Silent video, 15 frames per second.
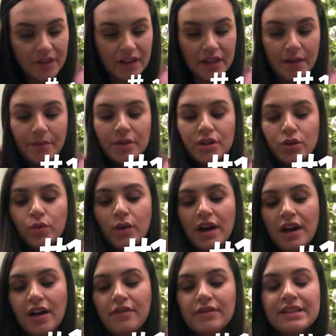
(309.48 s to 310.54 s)
Number
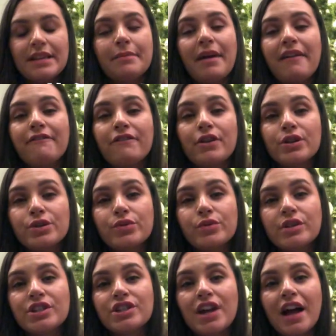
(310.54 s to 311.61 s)
12 was that my first
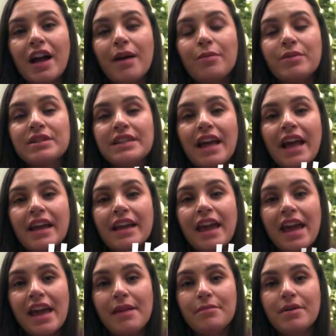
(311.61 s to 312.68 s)
real job was at
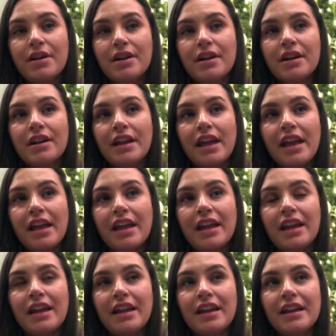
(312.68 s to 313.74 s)
Kmart,
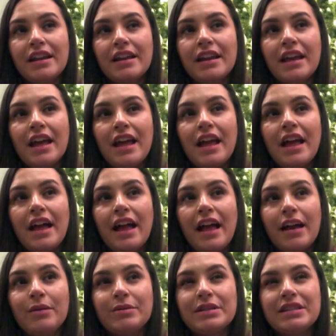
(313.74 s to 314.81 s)
and
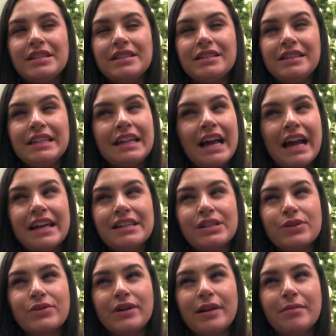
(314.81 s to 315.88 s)
I was still in high
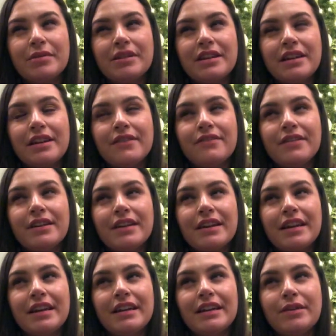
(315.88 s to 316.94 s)
school, I believe,
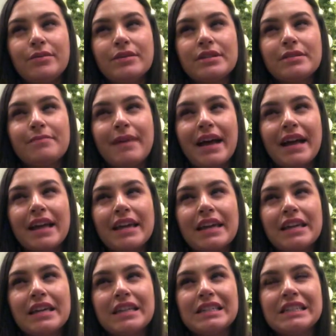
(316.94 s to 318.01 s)
and it was back
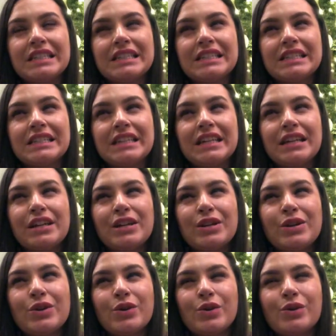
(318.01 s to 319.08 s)
in
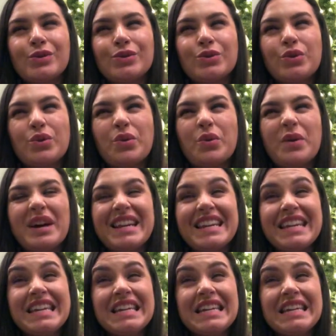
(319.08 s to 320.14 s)

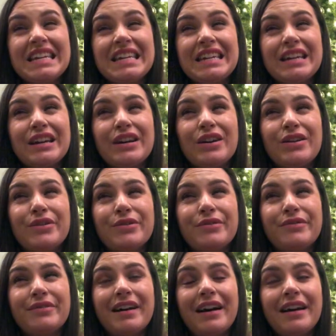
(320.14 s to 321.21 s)

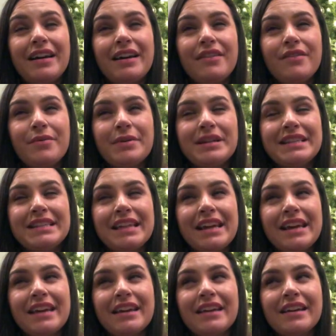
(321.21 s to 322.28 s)
2005, I want to
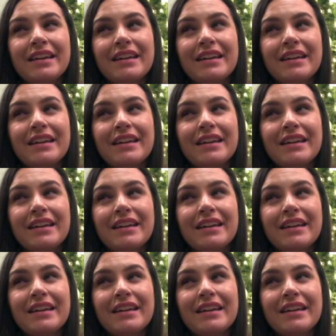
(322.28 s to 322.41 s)
say.